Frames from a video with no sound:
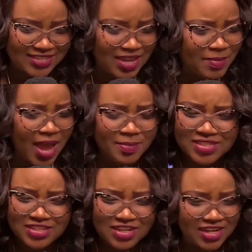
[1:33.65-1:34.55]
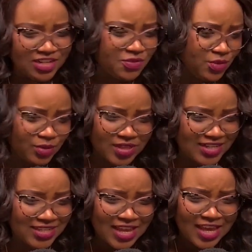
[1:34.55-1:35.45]
I'm just grateful
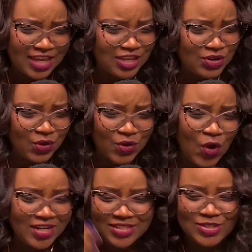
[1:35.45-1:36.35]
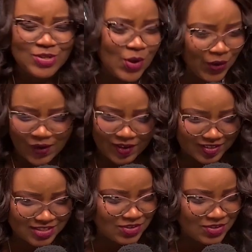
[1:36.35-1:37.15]
that, you know, God is God, you mm-hmm.